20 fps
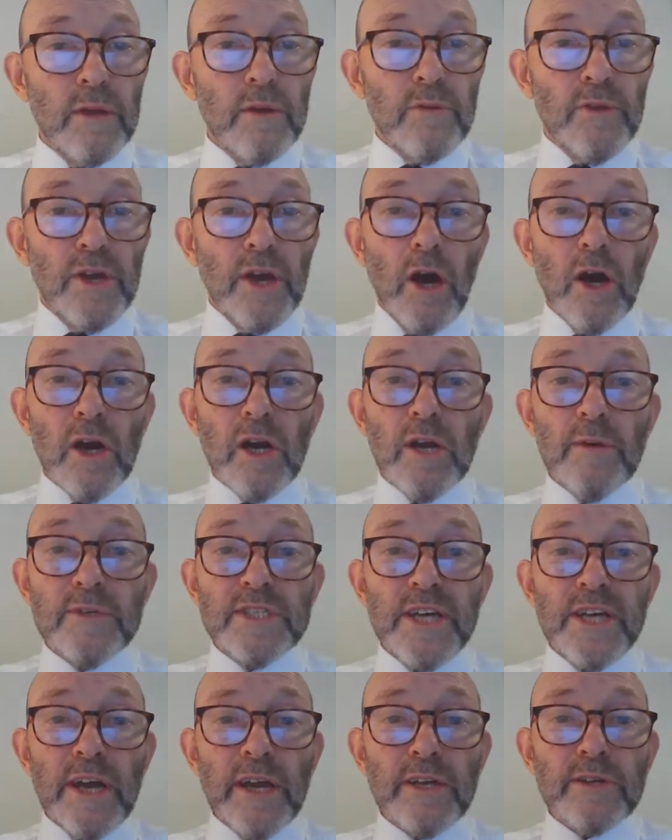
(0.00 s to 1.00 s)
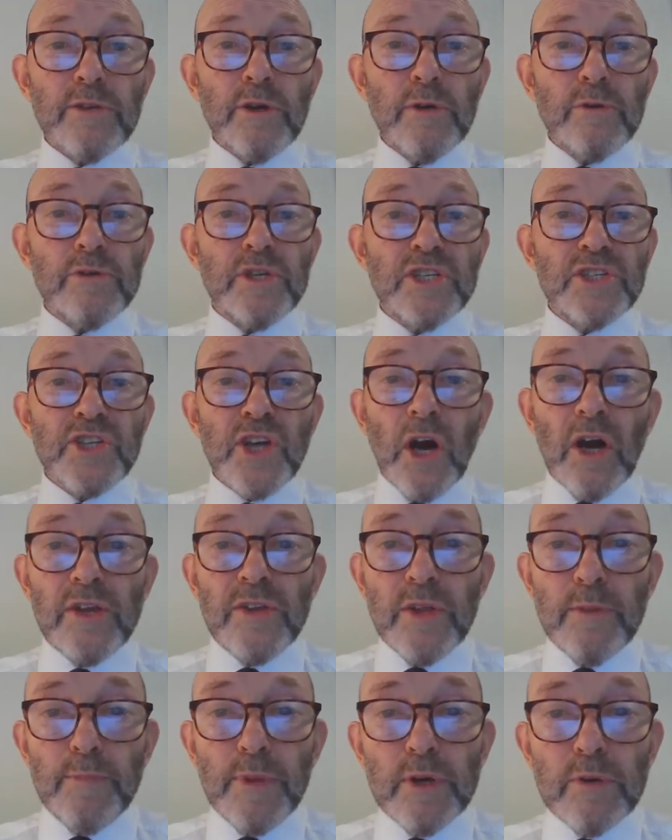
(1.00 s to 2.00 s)
The architect who
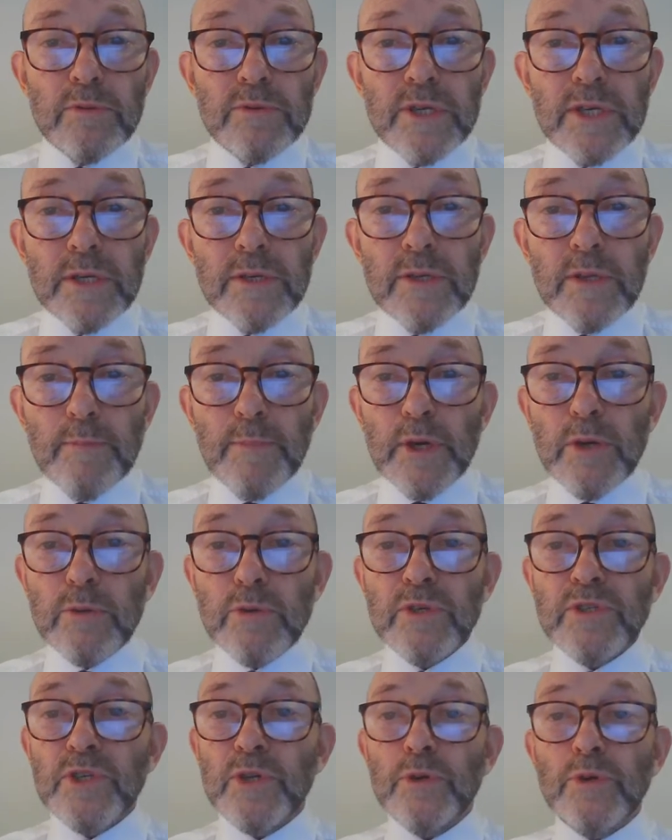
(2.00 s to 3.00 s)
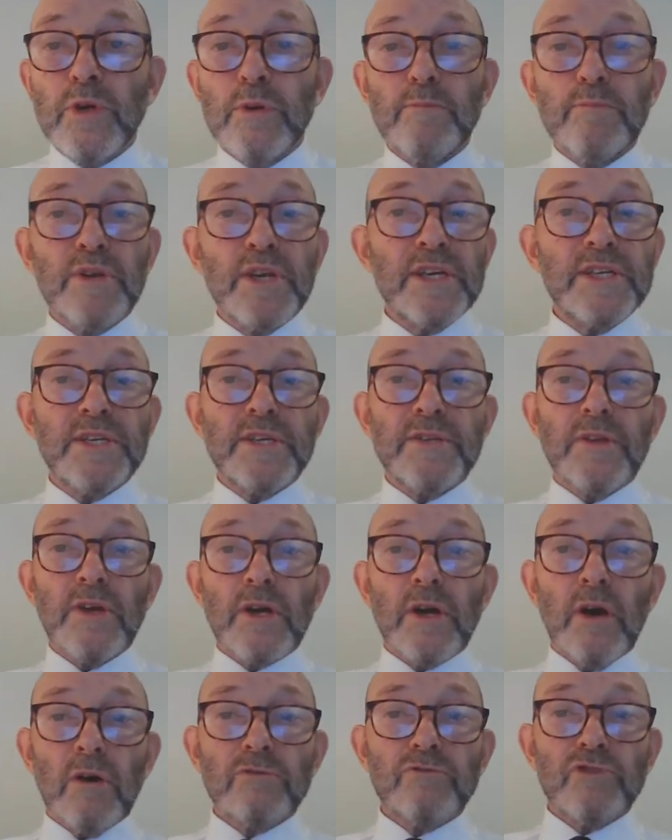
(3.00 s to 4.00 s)
designed the building, the builders who completed the
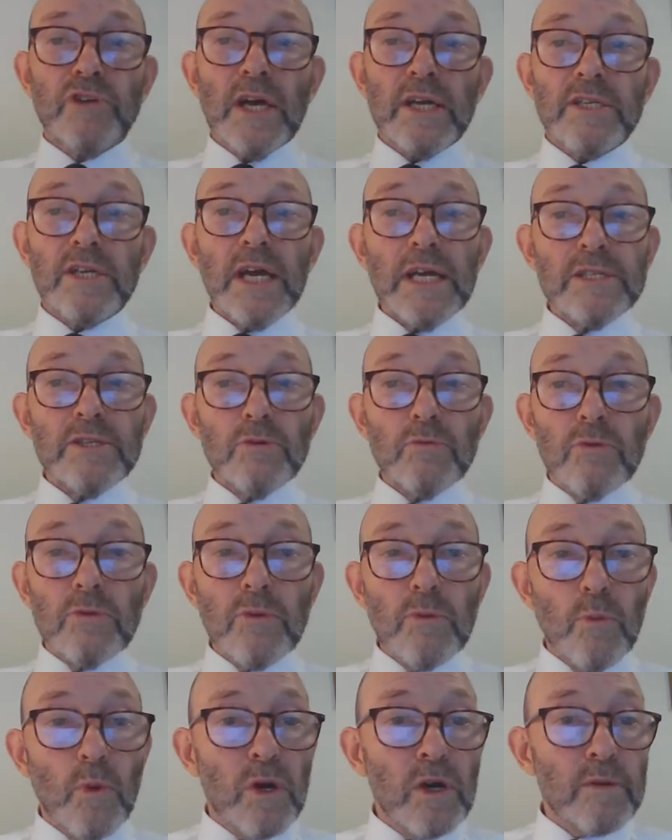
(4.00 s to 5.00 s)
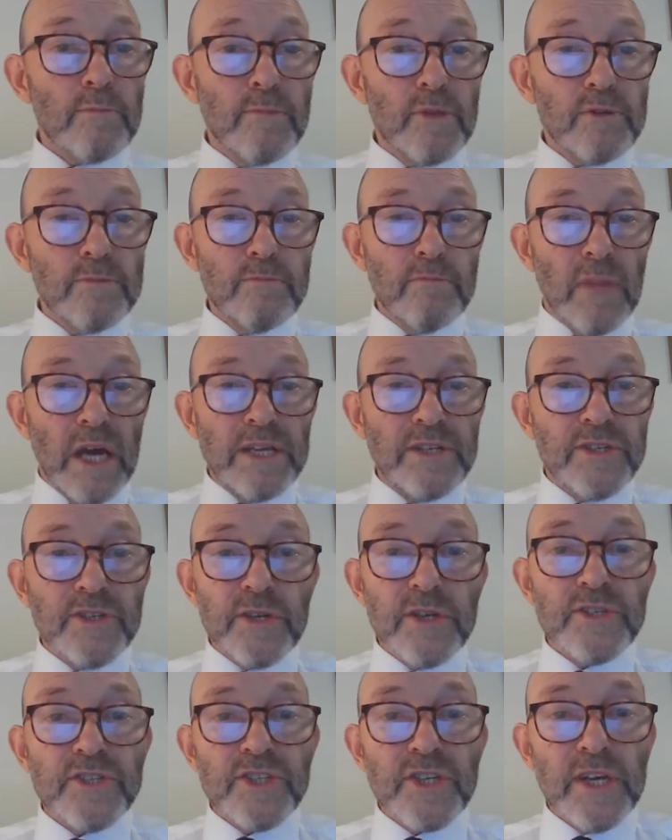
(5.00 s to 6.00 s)
contract, and all the workmen,
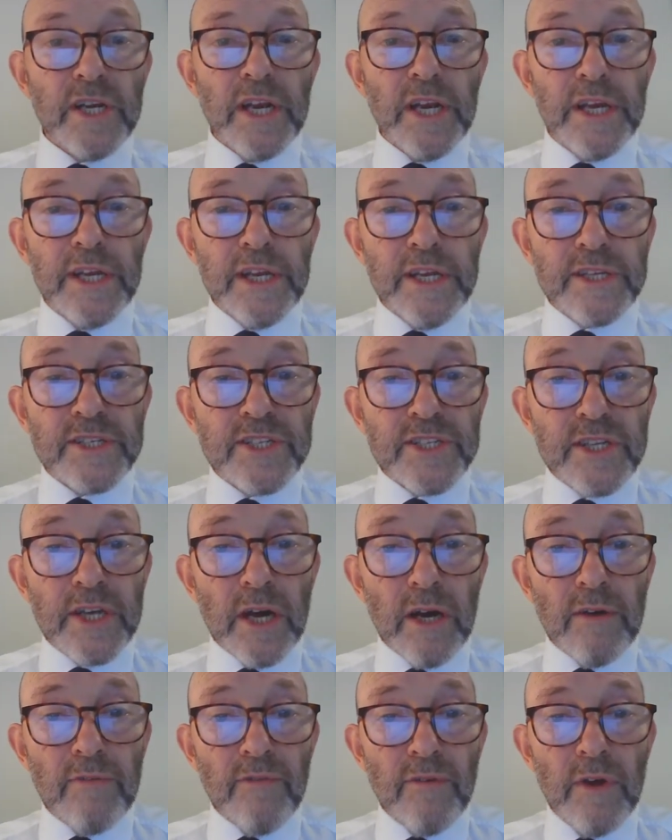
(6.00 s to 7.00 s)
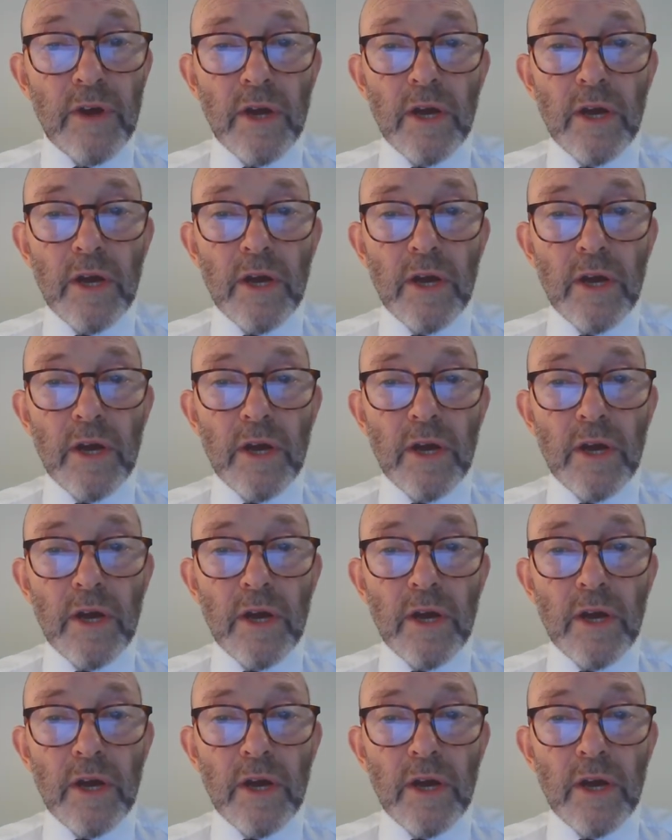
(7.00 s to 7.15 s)
maintenance and cleaning staff